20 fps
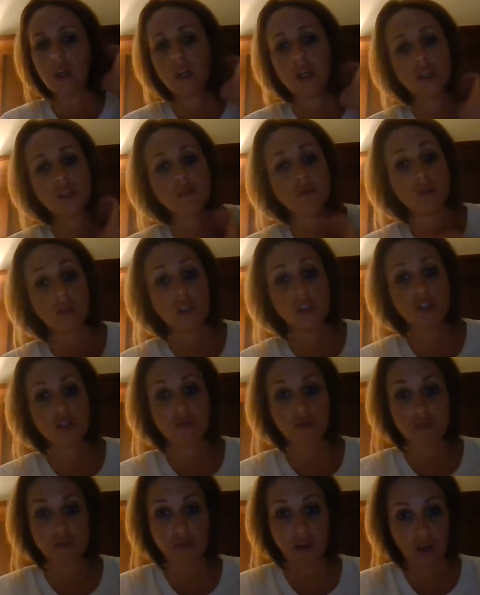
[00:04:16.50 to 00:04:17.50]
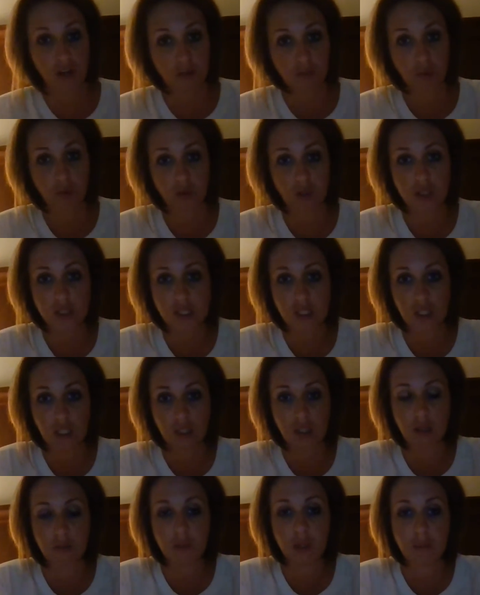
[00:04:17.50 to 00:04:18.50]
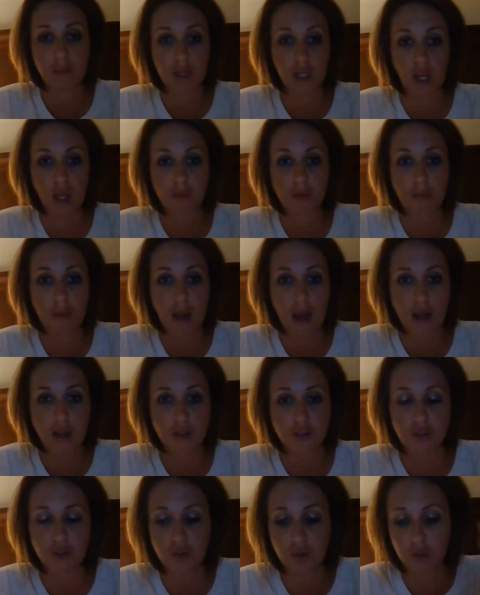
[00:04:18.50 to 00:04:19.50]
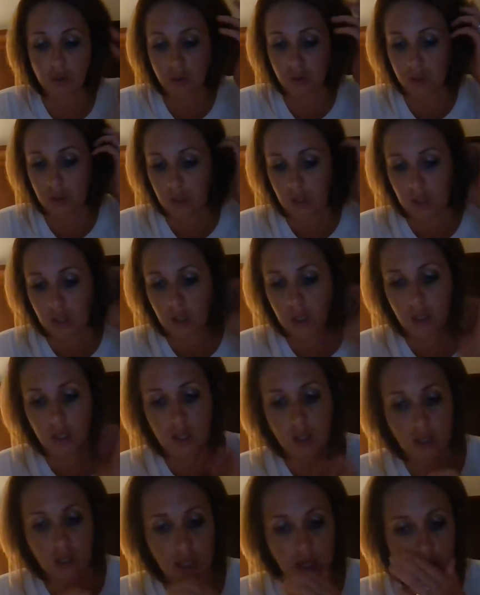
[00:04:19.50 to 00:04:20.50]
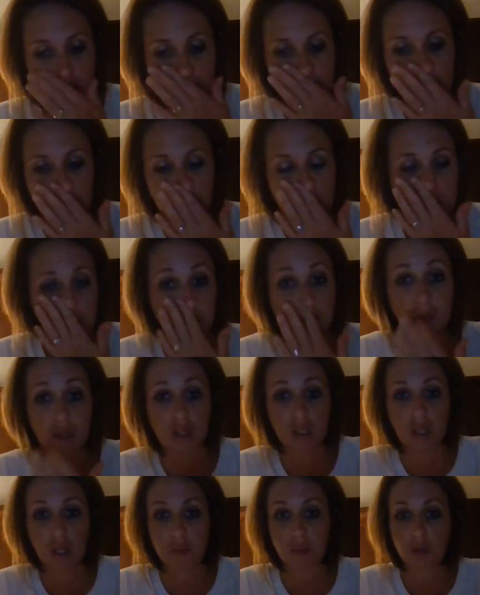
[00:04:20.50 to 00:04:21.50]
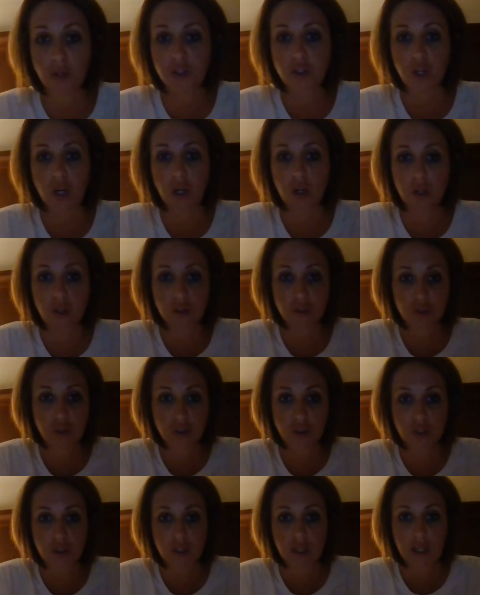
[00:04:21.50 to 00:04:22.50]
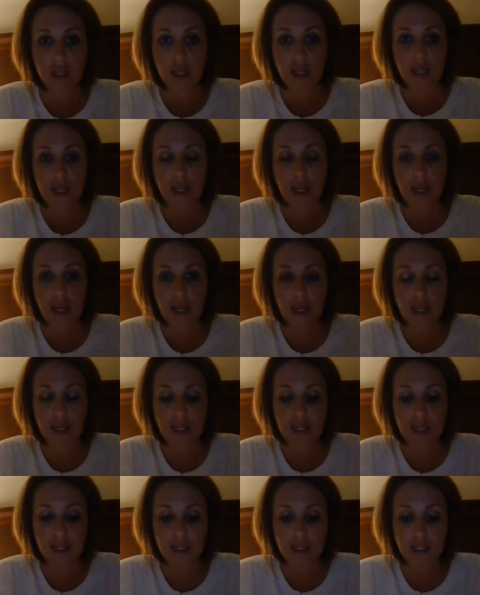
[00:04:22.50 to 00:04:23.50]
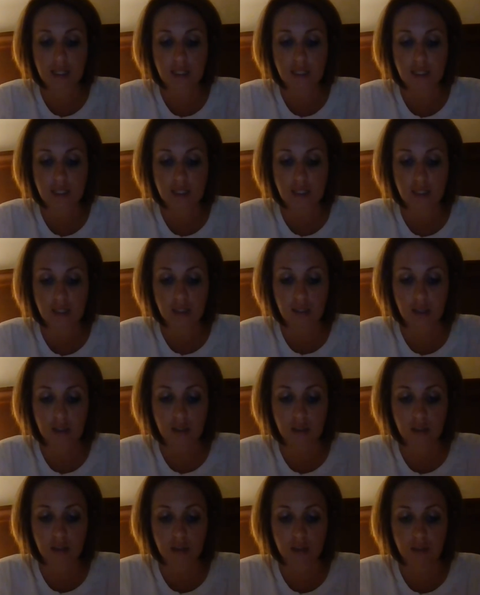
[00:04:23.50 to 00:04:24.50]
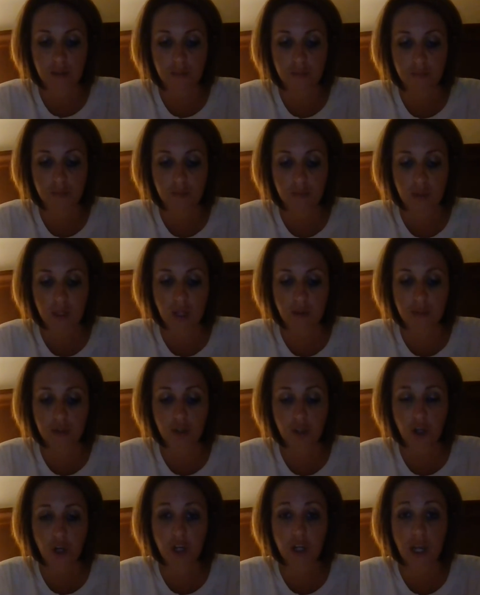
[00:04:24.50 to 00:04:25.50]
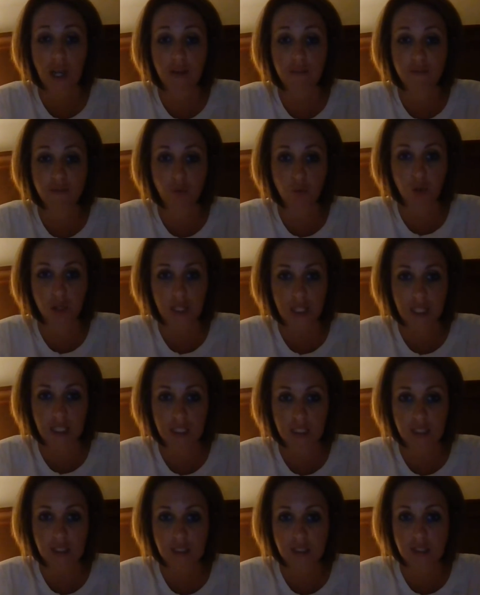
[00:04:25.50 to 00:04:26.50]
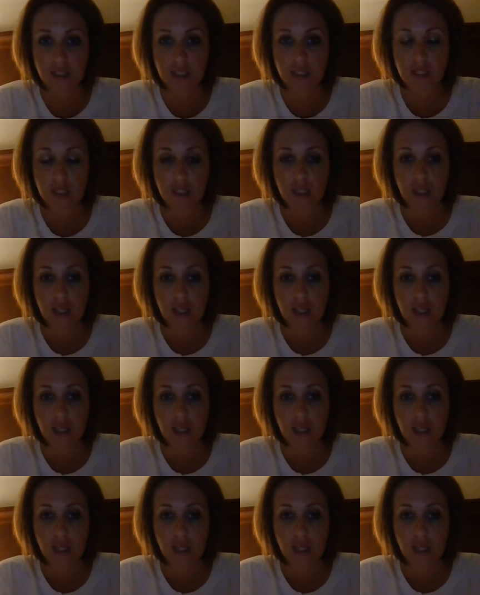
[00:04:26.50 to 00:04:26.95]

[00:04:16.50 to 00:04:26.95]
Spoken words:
His religion was very important to him. He became a pastor at a Montgomery church, and him and Coretta have 4 kids.